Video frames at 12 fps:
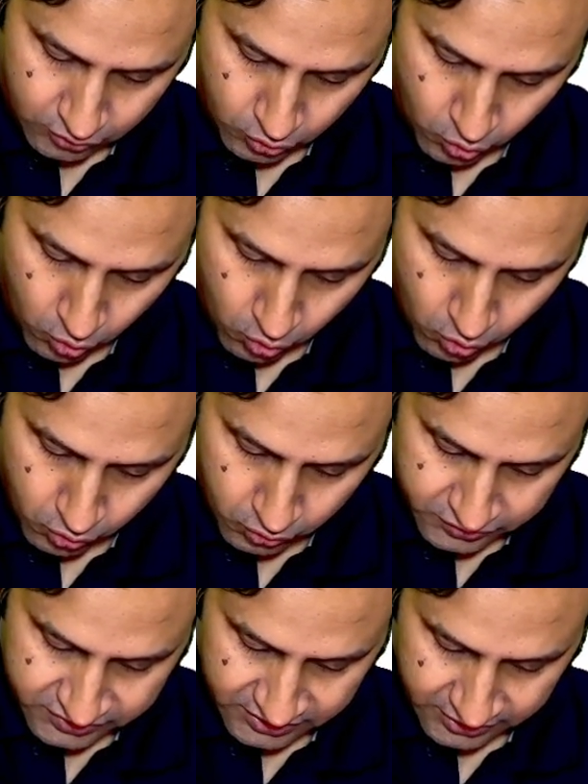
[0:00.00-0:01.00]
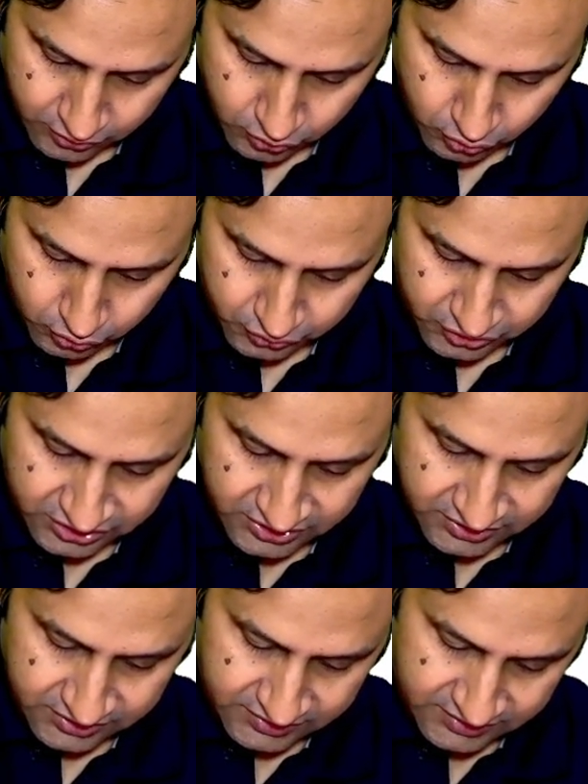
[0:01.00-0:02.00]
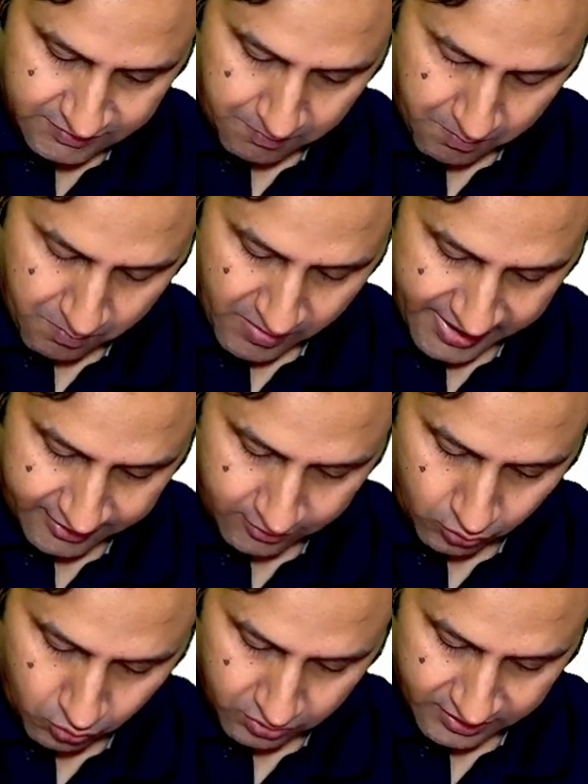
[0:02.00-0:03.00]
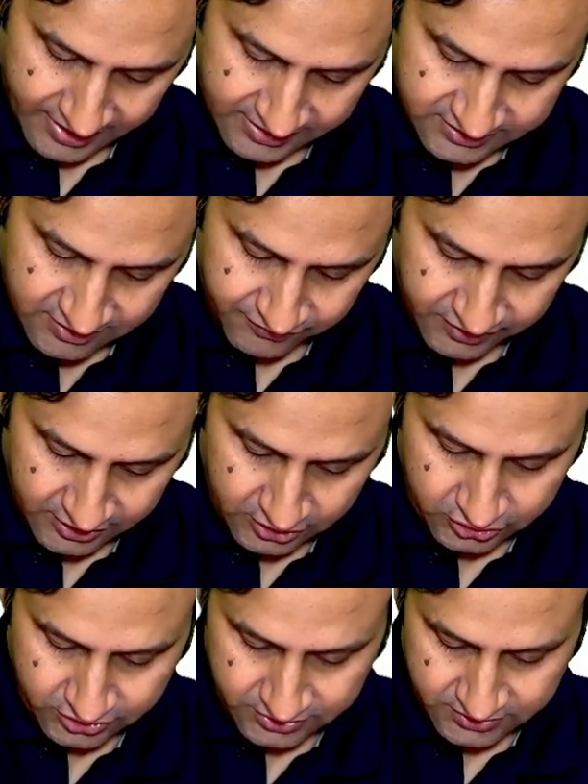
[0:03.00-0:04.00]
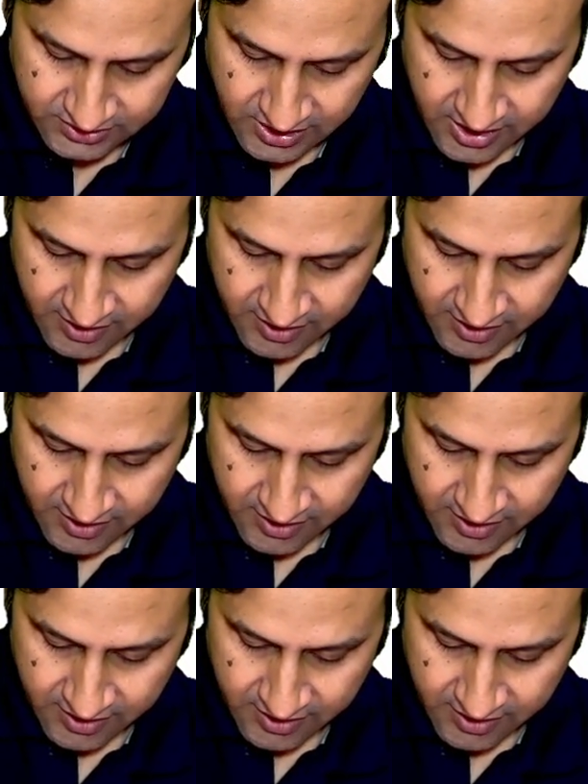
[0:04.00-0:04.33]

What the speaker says: coarse heterogeneous microcalcifications,